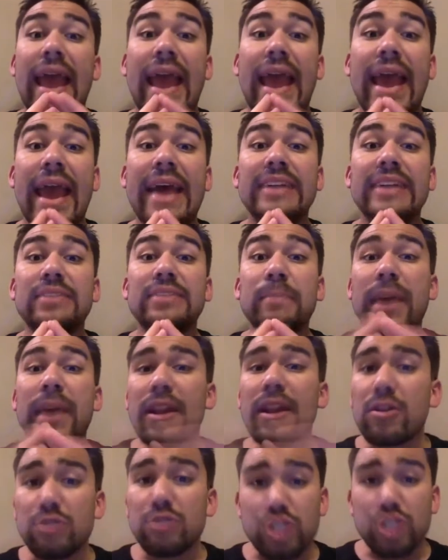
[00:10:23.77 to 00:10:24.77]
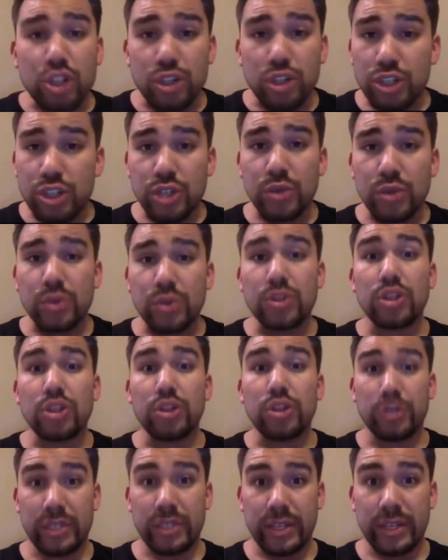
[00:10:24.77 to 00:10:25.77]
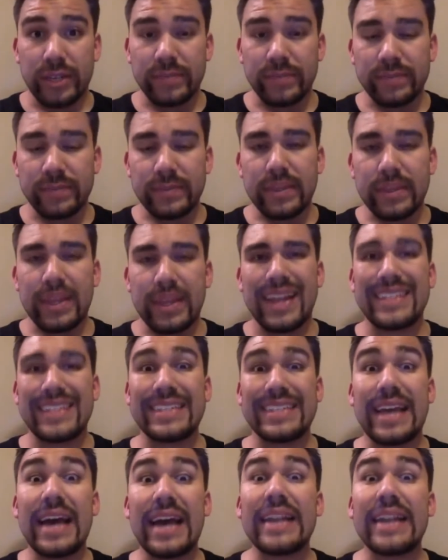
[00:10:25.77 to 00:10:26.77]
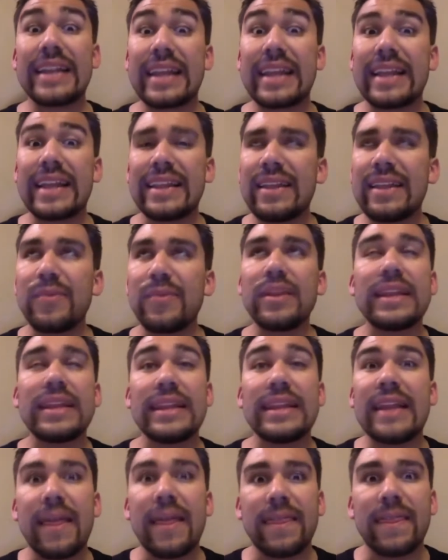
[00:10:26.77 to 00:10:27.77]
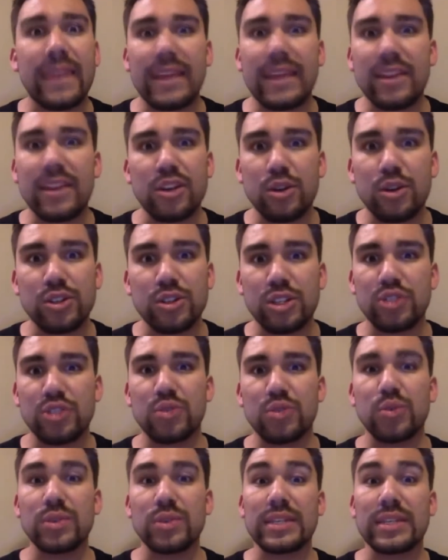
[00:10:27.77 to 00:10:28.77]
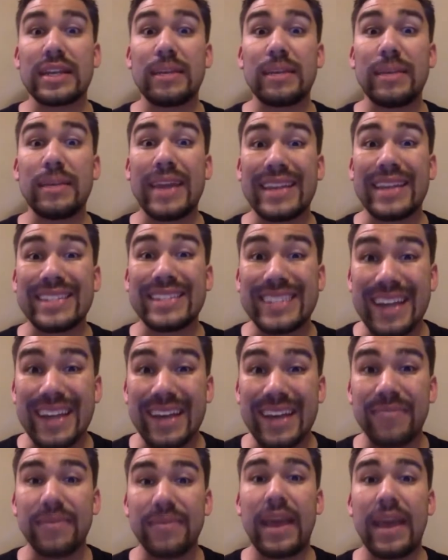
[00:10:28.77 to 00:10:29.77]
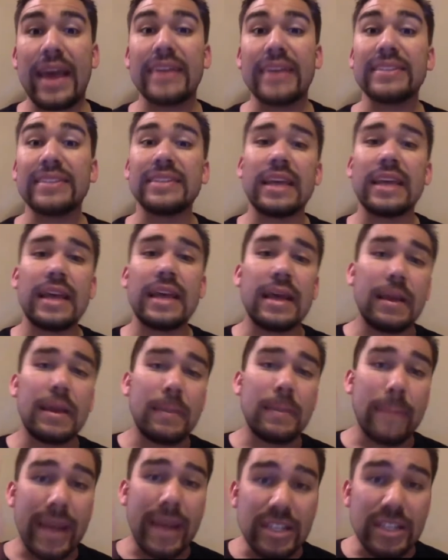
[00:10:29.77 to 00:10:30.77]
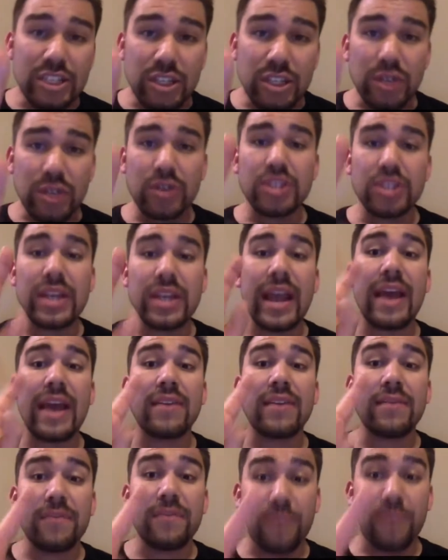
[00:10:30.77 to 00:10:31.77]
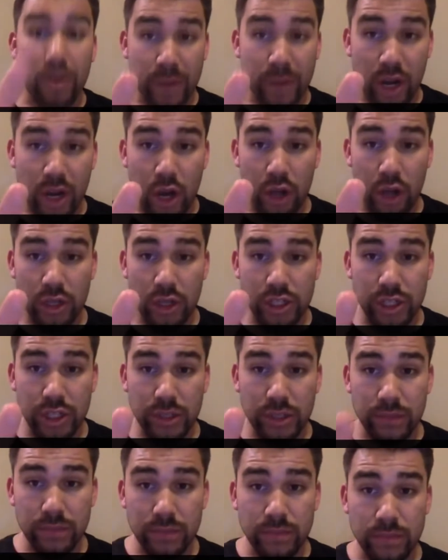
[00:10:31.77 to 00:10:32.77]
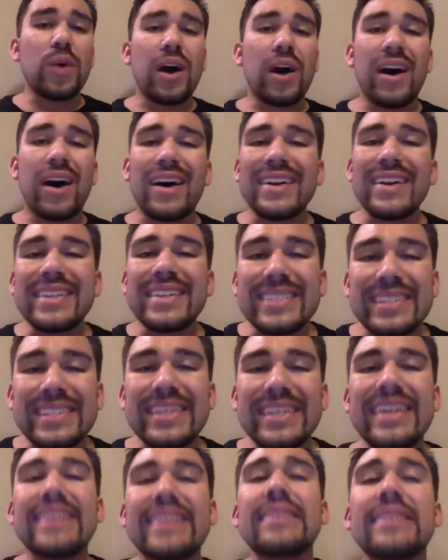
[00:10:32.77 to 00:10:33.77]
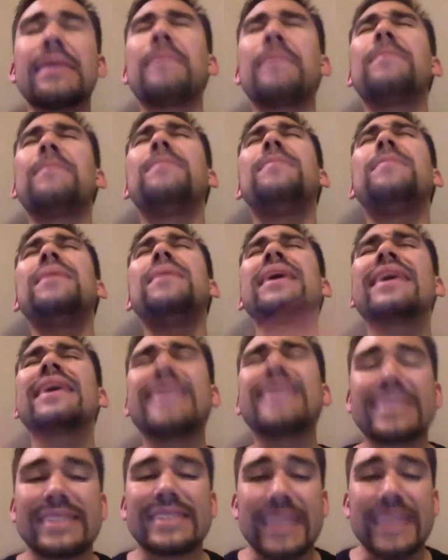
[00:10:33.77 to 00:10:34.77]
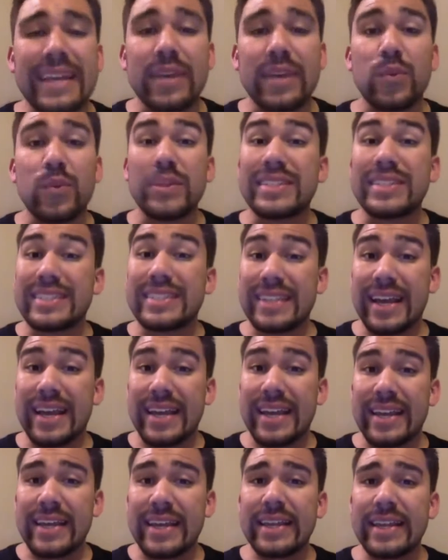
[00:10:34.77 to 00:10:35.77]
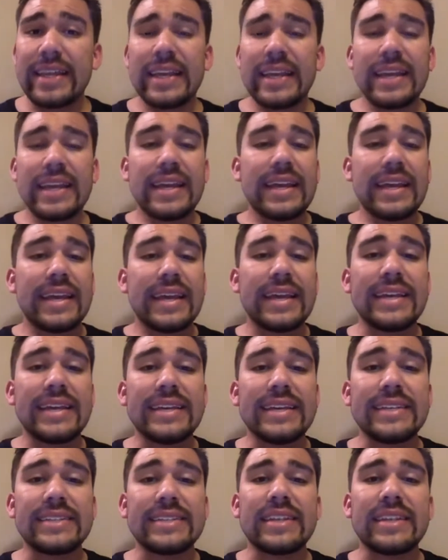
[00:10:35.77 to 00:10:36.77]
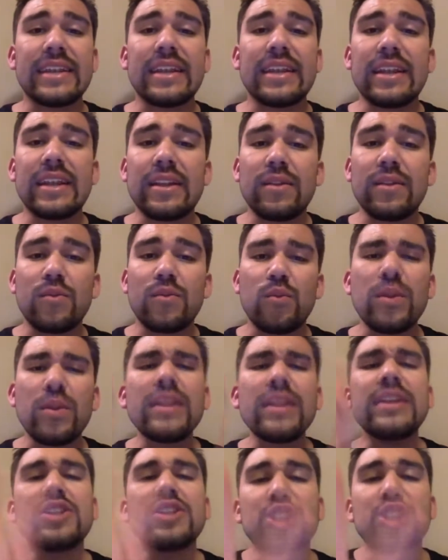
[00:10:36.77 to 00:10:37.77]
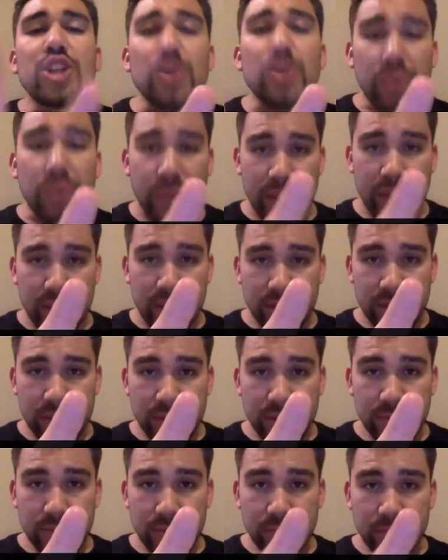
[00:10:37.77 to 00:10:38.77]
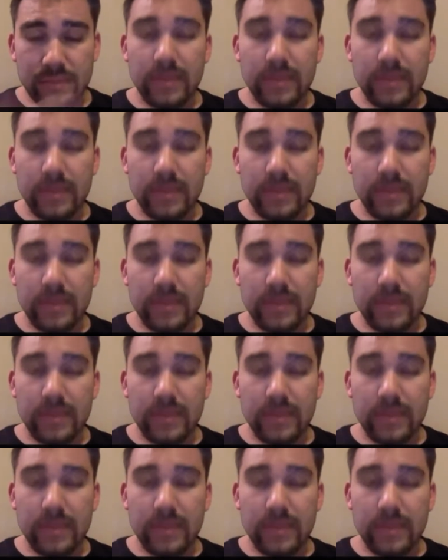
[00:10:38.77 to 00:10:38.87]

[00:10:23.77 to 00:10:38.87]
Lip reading: as medical surgical nursing. And it's not, really nothing in nursing school is going to be as tough as med surg and pharmacology. So honestly, the biggest thing with psych is really two things.